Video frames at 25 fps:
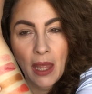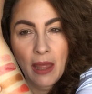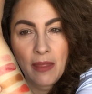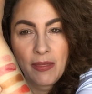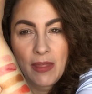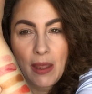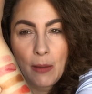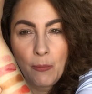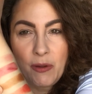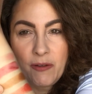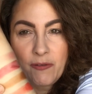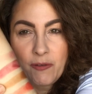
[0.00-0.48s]

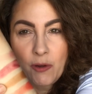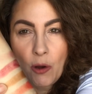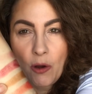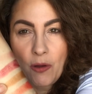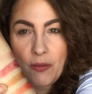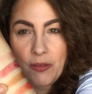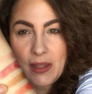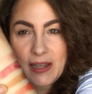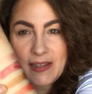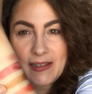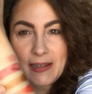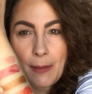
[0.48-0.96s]
Then we've got
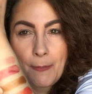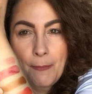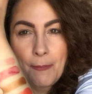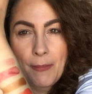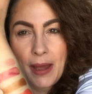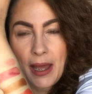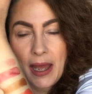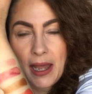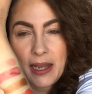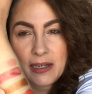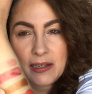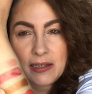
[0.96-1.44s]
this
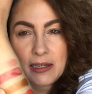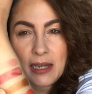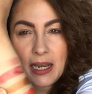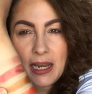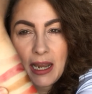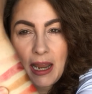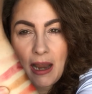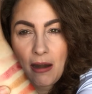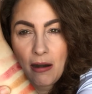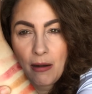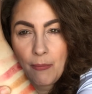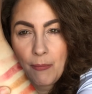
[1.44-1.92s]
matte
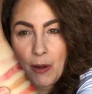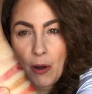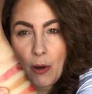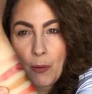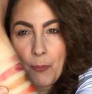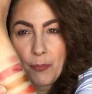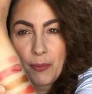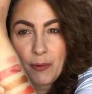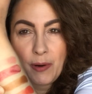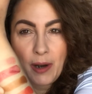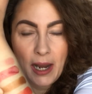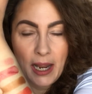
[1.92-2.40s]
caramel
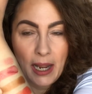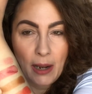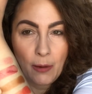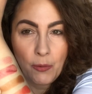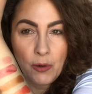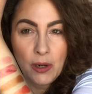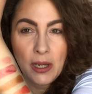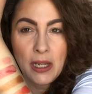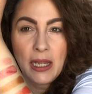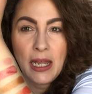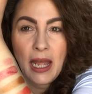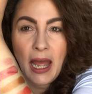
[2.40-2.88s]
brown.